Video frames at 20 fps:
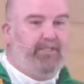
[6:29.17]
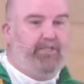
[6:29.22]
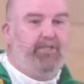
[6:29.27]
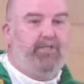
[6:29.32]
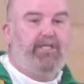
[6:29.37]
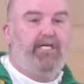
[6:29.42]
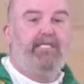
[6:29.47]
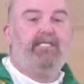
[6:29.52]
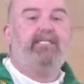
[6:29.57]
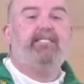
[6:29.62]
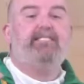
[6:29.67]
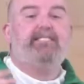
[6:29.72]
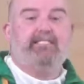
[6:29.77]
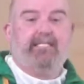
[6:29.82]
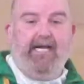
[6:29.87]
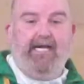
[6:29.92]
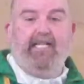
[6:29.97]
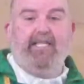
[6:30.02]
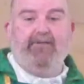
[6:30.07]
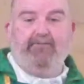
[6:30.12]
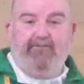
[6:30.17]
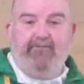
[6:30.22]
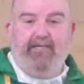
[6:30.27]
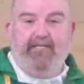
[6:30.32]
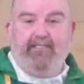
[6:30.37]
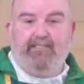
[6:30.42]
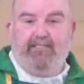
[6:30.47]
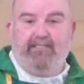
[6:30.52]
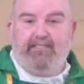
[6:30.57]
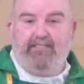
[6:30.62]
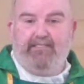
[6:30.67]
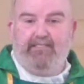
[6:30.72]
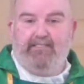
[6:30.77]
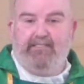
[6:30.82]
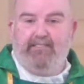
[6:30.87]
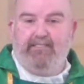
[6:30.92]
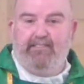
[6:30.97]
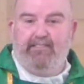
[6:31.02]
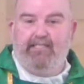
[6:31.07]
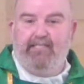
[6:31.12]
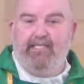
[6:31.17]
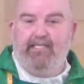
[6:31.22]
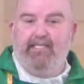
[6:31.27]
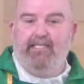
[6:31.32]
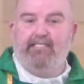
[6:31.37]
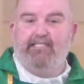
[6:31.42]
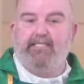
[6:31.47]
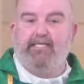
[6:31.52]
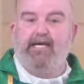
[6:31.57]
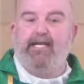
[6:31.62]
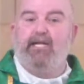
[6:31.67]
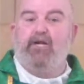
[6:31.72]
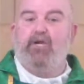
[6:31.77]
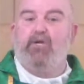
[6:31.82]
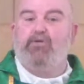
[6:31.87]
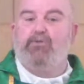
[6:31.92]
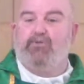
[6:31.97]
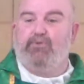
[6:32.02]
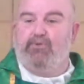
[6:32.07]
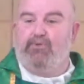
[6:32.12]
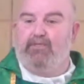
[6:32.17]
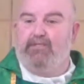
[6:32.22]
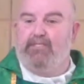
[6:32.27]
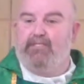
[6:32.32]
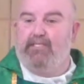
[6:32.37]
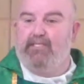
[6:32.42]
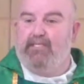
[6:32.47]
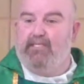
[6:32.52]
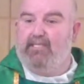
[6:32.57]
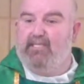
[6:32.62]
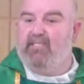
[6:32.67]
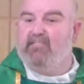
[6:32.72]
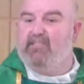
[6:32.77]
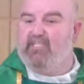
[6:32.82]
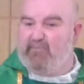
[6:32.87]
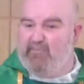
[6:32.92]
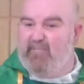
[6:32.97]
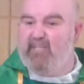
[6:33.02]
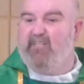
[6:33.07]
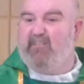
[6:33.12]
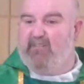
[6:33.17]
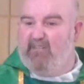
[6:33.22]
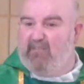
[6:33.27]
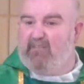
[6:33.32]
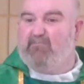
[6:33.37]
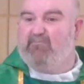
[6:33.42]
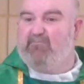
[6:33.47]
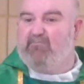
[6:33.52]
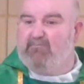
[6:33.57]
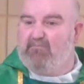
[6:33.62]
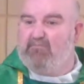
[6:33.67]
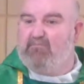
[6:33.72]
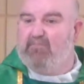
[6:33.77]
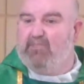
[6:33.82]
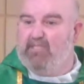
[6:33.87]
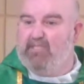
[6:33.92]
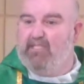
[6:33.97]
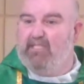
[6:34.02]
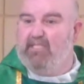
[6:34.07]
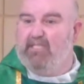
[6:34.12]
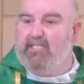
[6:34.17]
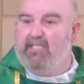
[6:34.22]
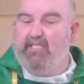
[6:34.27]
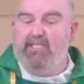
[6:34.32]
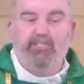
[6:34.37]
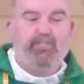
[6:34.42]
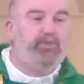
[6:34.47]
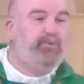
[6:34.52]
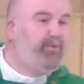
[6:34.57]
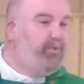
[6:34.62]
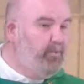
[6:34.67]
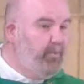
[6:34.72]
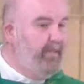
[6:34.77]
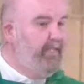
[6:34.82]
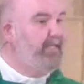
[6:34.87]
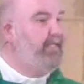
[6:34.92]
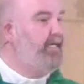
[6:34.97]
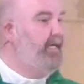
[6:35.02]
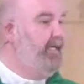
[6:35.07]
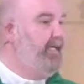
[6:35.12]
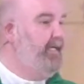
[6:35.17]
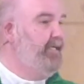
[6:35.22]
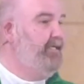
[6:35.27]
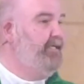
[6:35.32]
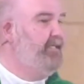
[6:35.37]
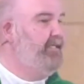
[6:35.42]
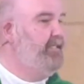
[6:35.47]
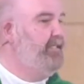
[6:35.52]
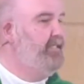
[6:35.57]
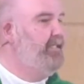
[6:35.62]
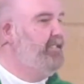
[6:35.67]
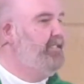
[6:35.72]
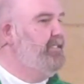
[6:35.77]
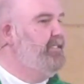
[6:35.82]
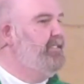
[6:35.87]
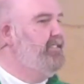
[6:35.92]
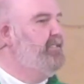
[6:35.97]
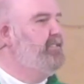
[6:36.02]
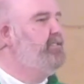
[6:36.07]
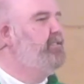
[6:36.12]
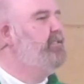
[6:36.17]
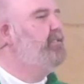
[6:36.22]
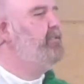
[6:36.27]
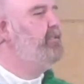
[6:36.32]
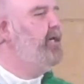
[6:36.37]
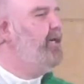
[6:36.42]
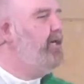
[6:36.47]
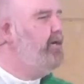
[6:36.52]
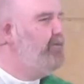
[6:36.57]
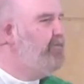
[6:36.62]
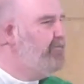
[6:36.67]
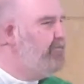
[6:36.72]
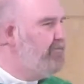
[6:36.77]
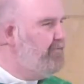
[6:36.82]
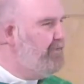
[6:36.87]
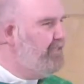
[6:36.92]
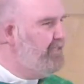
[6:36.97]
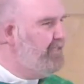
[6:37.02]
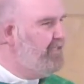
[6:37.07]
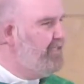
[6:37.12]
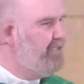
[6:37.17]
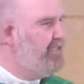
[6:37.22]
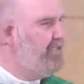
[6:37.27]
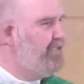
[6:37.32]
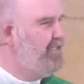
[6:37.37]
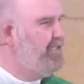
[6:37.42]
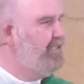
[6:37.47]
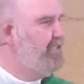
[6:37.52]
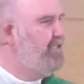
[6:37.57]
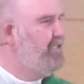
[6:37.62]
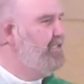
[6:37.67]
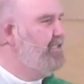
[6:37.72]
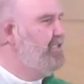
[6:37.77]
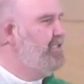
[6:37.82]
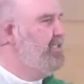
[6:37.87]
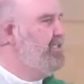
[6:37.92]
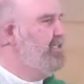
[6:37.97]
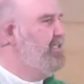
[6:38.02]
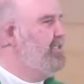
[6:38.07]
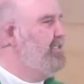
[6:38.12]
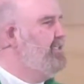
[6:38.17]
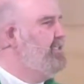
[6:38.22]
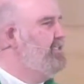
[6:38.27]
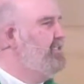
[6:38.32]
on this side of the fence and inside our own doors. Let's begin there and do what we can to love, to be